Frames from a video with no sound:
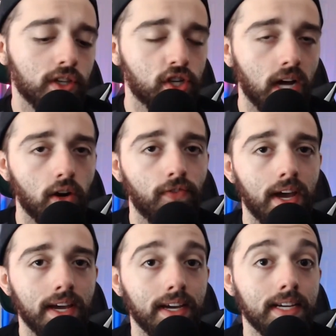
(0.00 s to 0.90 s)
Courts of the
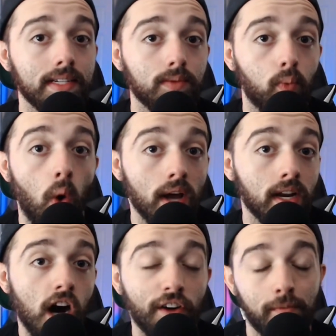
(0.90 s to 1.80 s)
Shadowfae is
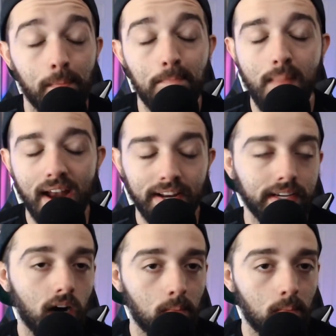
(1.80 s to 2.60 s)
one of many